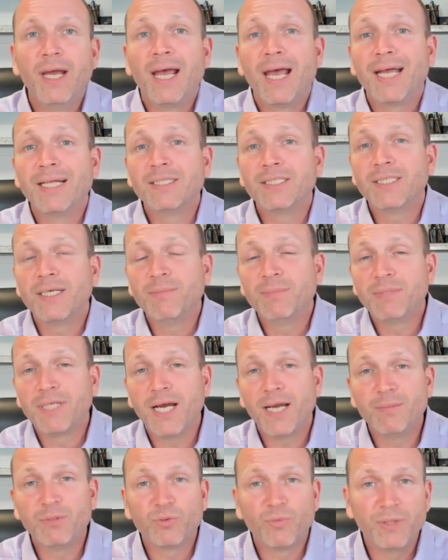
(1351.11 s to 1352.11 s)
And
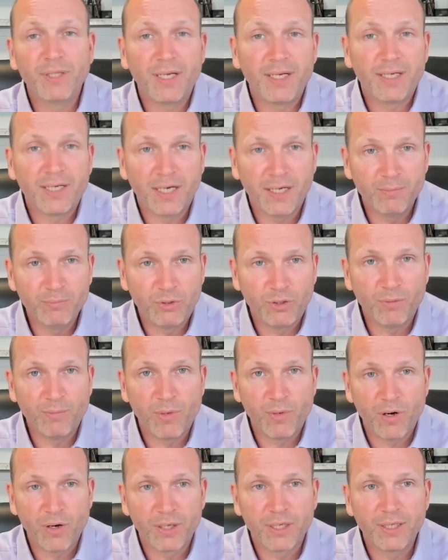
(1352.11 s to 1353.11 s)
sometimes when they come to
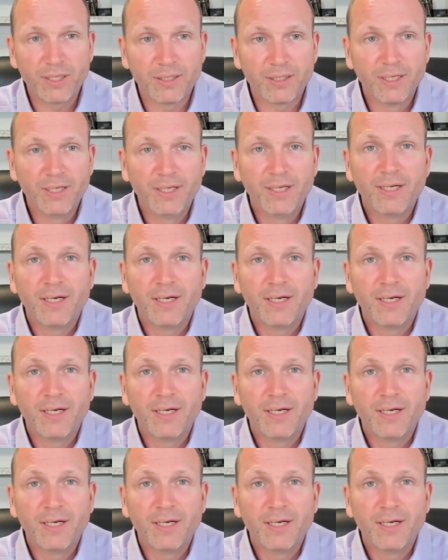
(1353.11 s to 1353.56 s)
market,